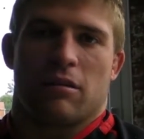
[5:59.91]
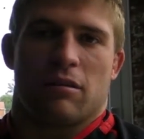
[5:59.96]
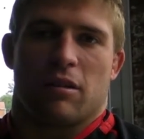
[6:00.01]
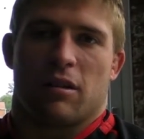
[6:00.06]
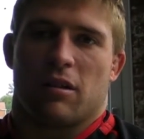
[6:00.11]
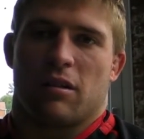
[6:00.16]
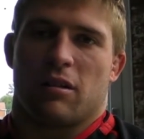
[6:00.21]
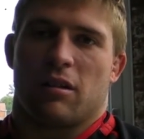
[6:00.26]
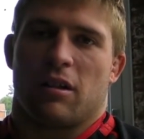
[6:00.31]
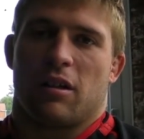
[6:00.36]

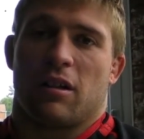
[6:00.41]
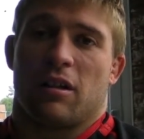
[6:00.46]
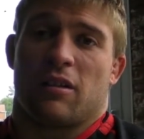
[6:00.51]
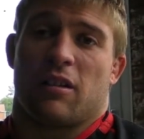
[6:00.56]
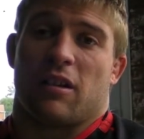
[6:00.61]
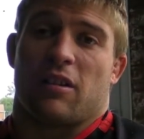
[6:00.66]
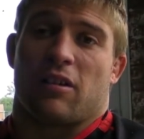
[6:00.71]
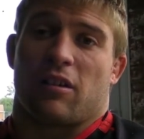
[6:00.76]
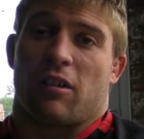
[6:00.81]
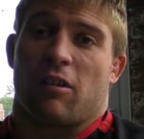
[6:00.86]
and it
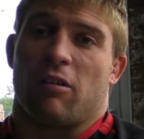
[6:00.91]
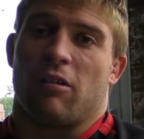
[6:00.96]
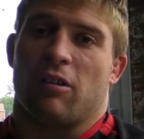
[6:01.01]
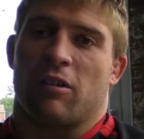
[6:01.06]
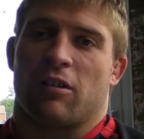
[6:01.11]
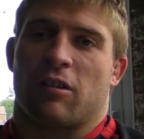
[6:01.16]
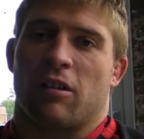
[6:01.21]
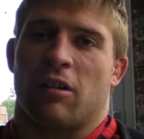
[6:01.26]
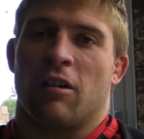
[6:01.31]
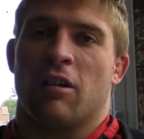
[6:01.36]
did slowly
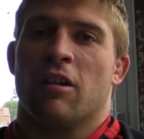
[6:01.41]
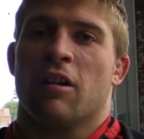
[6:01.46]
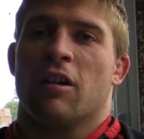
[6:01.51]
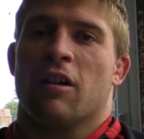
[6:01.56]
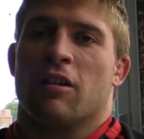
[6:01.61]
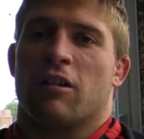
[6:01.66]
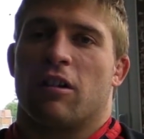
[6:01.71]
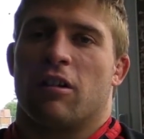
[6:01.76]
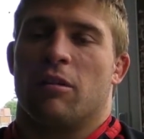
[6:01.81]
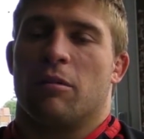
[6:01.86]

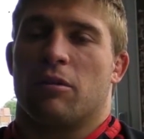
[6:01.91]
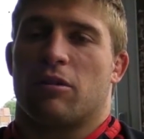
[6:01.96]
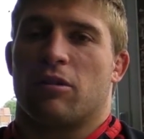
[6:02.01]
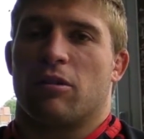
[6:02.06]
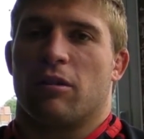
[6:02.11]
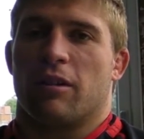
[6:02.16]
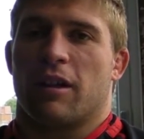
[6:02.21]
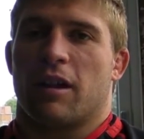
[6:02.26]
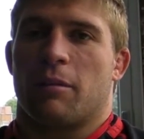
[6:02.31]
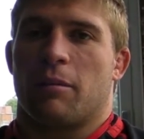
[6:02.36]
but
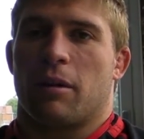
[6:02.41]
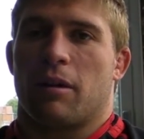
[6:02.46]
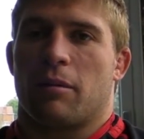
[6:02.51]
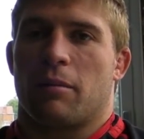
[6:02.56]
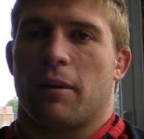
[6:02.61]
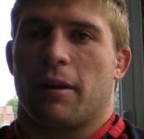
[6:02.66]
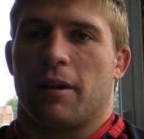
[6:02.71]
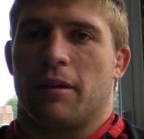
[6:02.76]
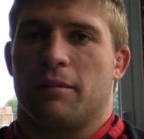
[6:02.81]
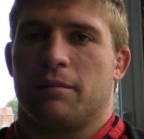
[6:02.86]
surely get better and better.